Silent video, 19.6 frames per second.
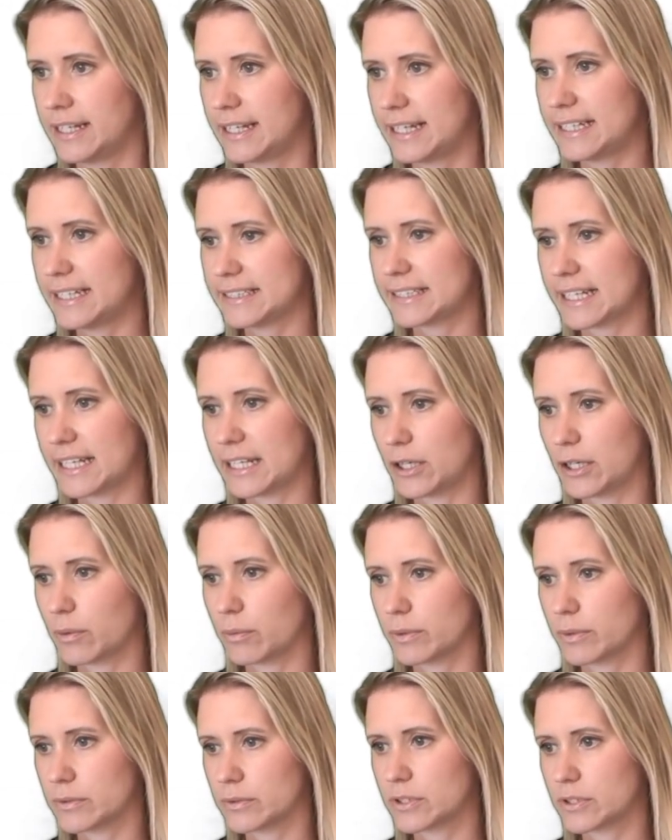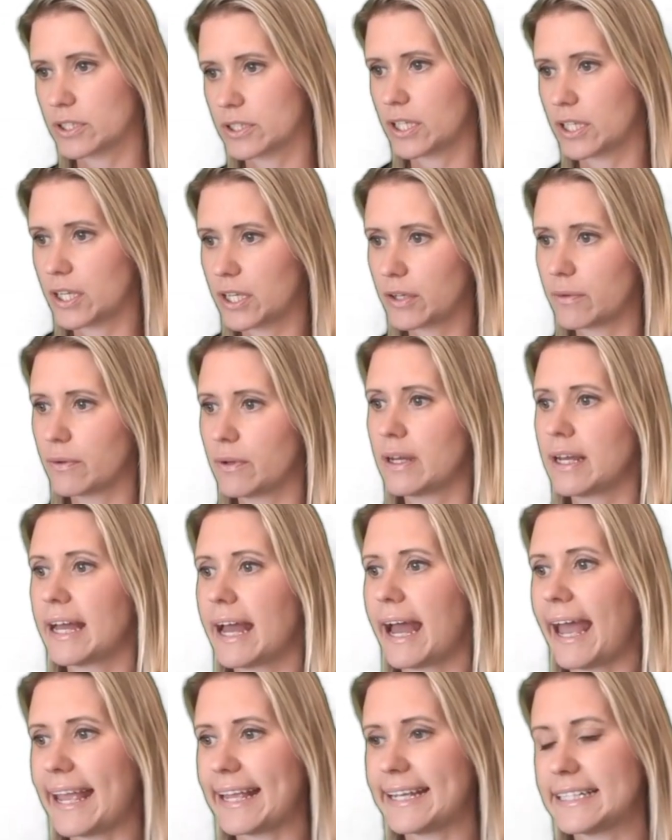is equal to
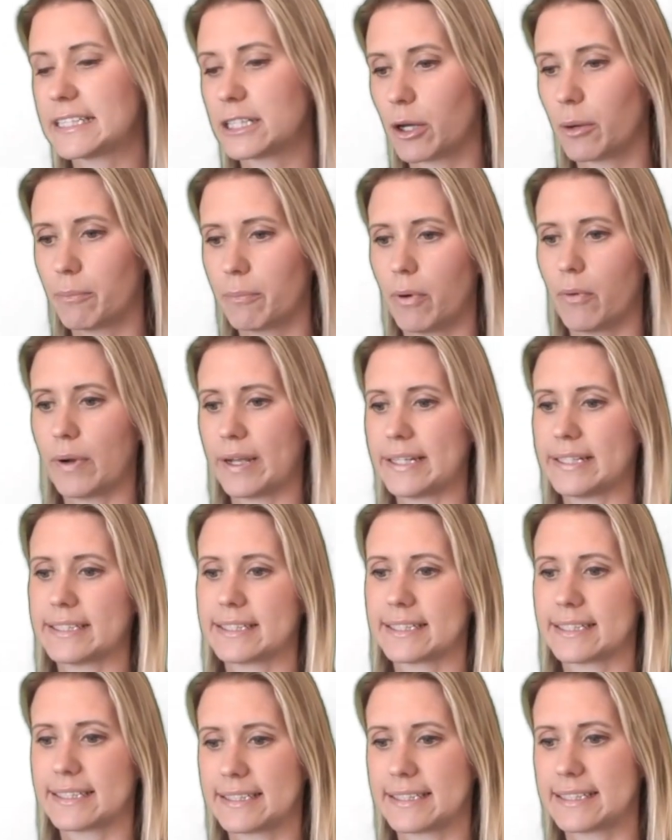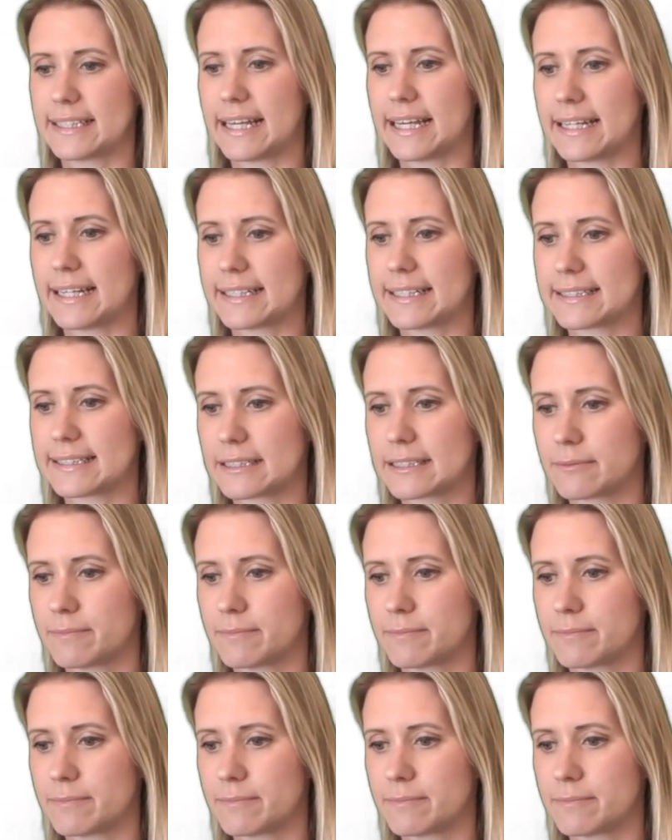8.6.